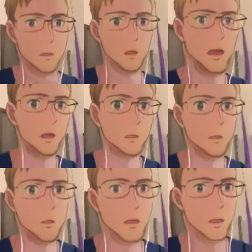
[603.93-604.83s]
Okay, let's
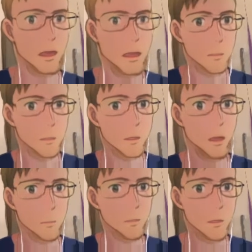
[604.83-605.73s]
go exactly with this
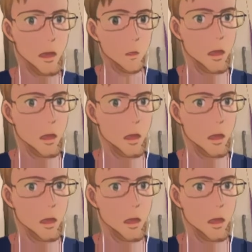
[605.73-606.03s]
number for now.